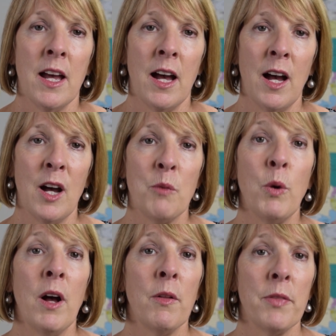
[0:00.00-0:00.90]

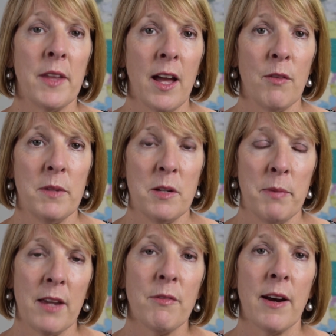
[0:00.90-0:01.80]
Well, the government are
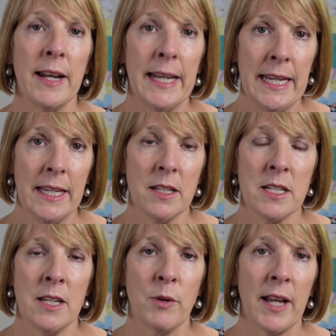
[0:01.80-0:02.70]
being very
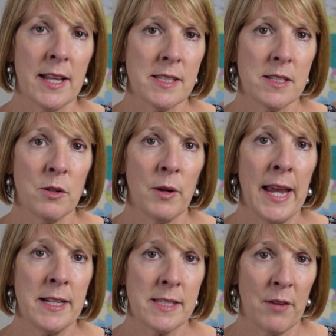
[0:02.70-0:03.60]
lenient in regards to
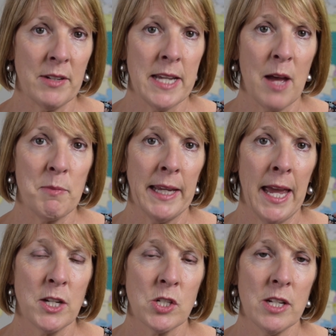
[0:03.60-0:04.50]
870
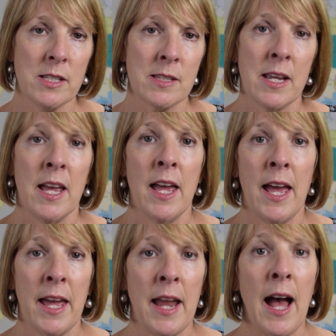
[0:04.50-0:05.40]
applications
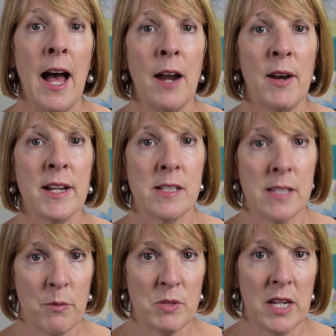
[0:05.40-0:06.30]
and are
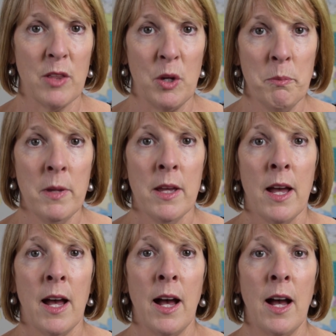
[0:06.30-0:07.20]
accepting them
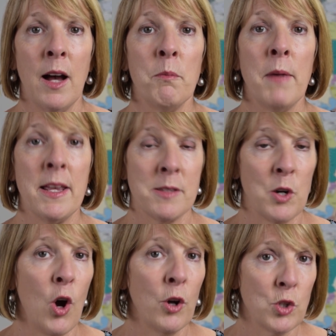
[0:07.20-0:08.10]
as
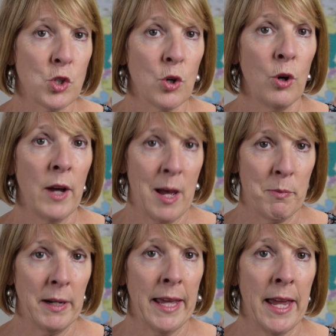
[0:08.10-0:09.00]
an onshore
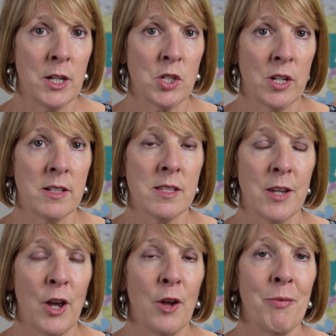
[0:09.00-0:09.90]
application.
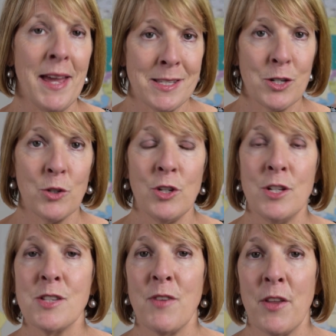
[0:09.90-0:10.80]
So that's good
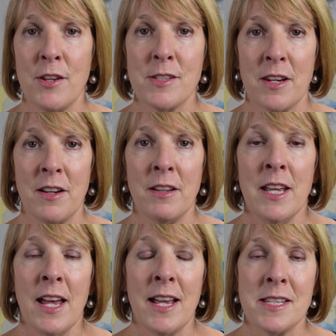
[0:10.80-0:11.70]
news for those that
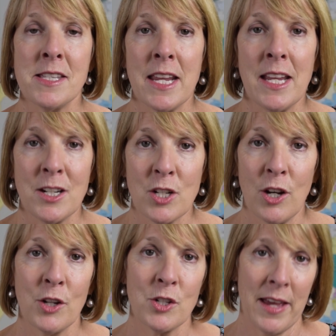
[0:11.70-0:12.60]
are seeking to
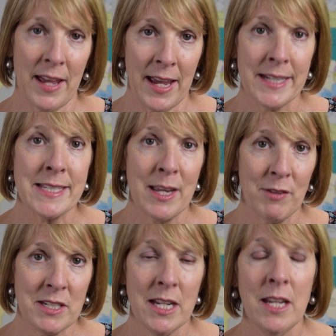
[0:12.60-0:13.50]
lodge that
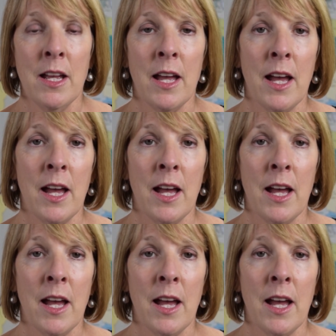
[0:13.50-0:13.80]
870.